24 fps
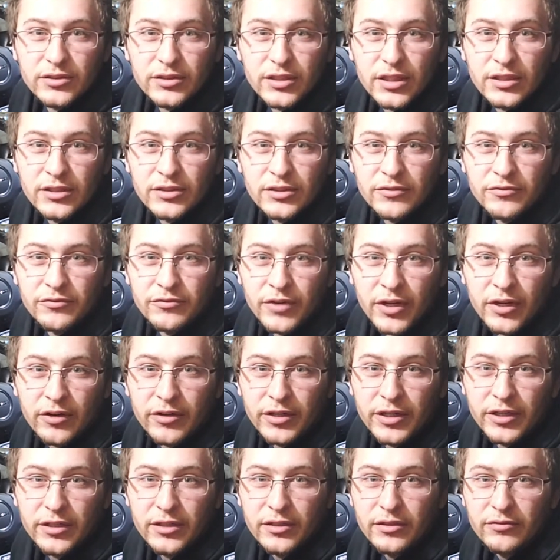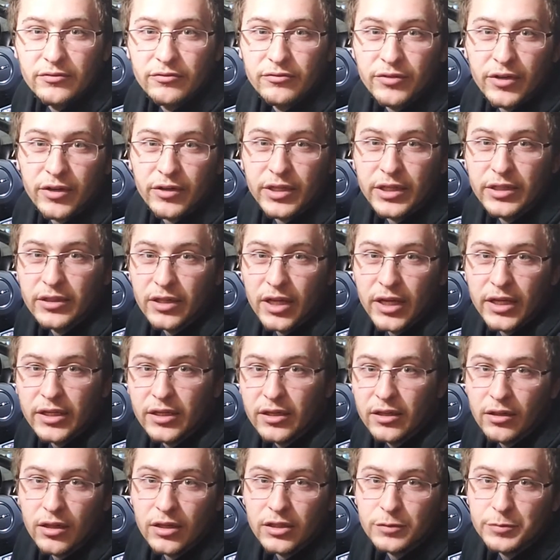It's a very, very light
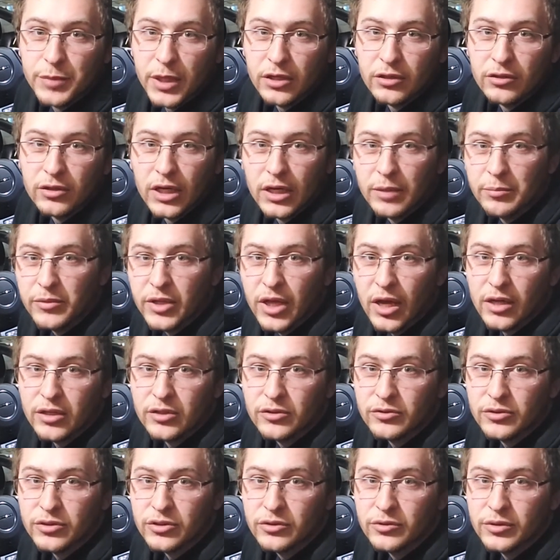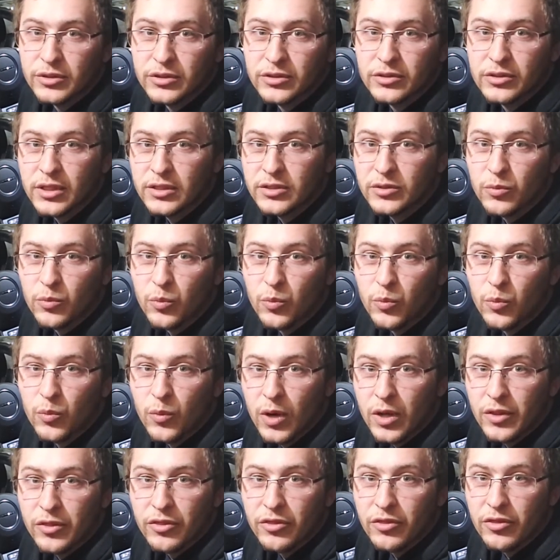clutch pedal. I'm not used to it, so that's
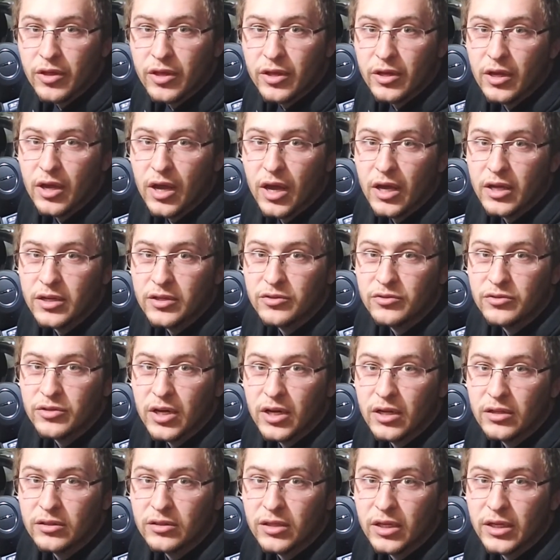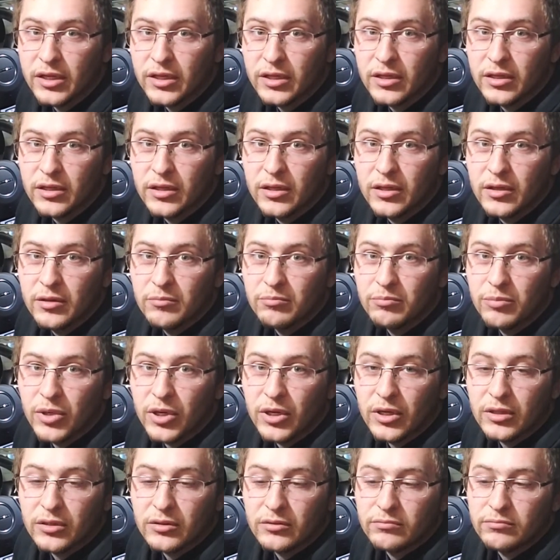one thing I do not like,
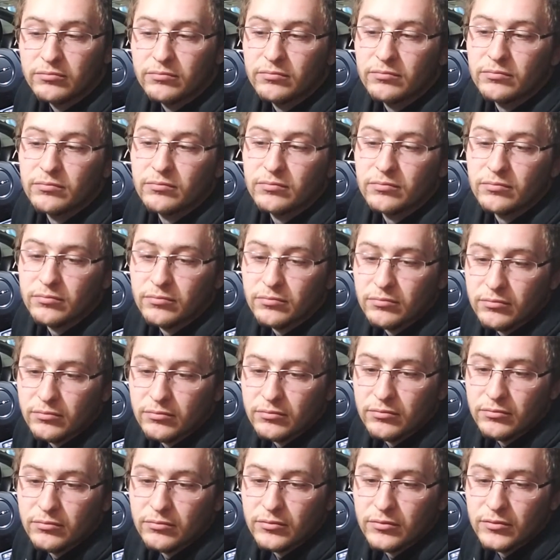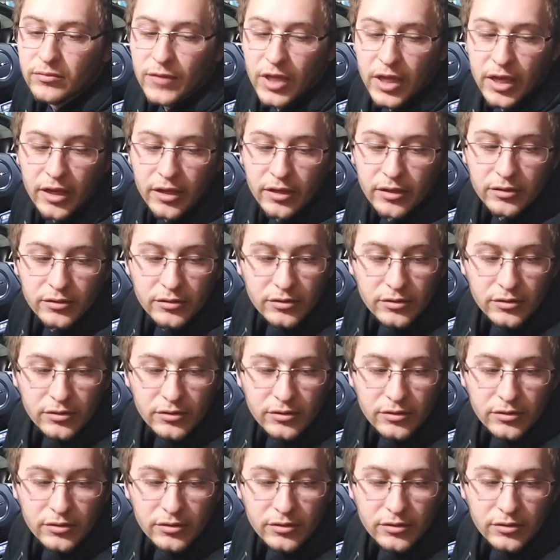but hey.